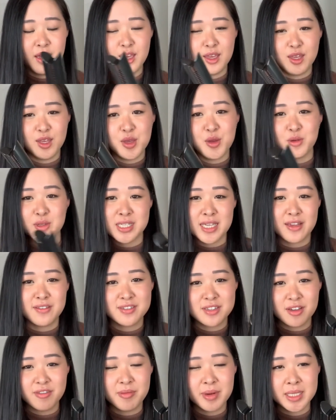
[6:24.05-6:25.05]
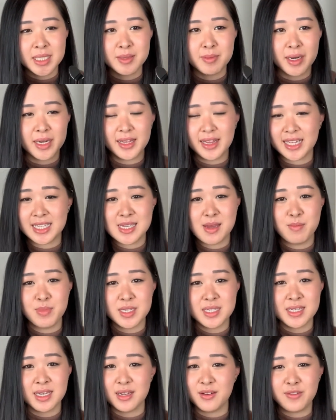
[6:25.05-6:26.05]
you will save so much money. Like
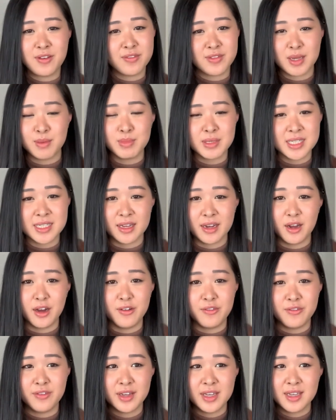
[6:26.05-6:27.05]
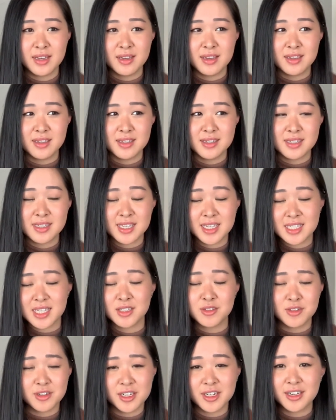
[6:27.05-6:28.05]
10%, 15% off
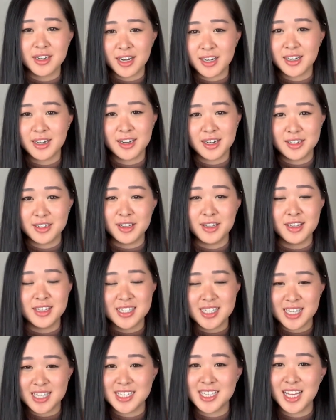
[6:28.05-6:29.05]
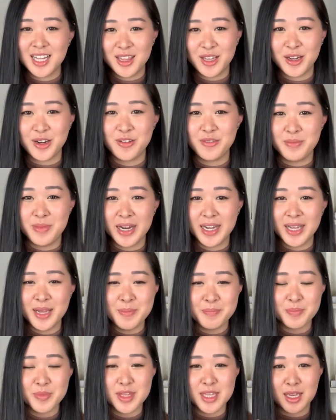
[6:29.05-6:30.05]
$699 is a lot of
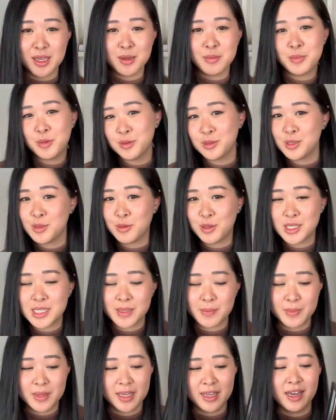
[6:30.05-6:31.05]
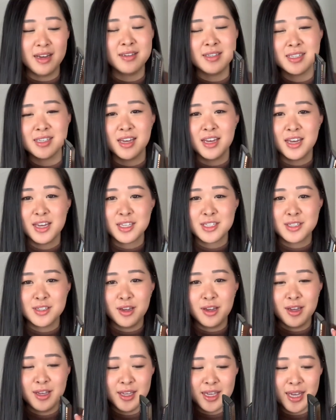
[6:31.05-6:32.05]
money that you can put towards something else. So
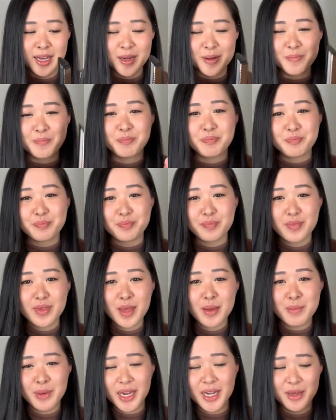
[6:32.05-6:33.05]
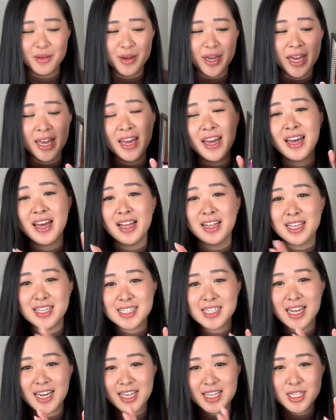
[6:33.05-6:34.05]
yeah, but anyway, let's
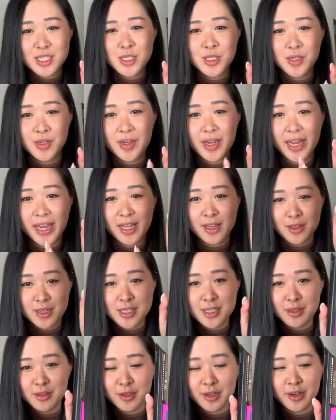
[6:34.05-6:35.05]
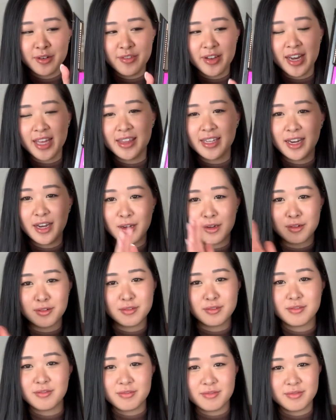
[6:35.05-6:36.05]
get into a closer look of it, and then
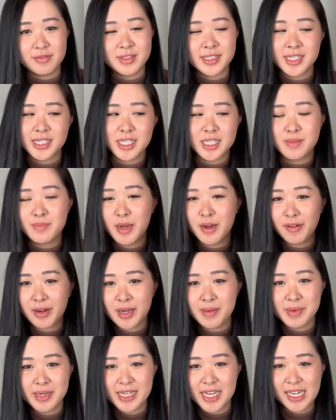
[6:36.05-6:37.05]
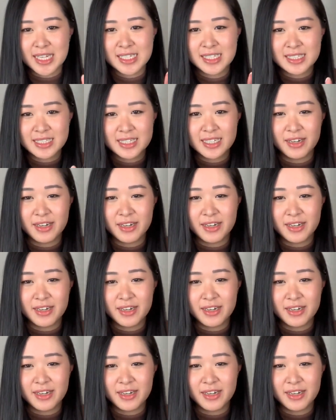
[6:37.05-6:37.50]
I'll suggest my recommendations and